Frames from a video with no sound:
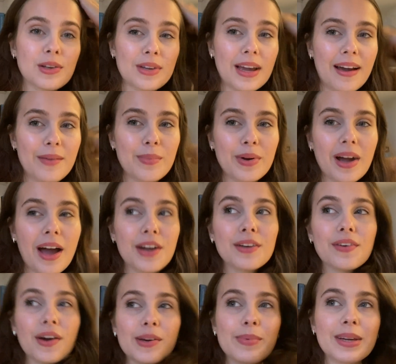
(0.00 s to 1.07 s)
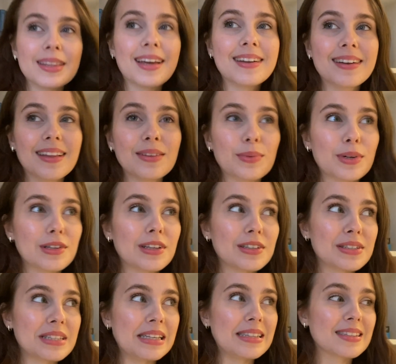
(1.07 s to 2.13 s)
yeah, I'm kind of hoping that another one of
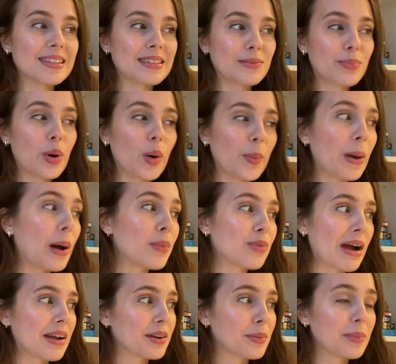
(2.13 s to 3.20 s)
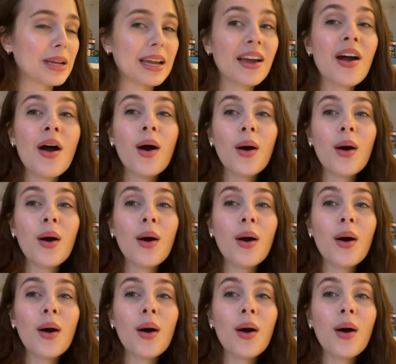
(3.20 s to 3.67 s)
those scenes doesn't pop up randomly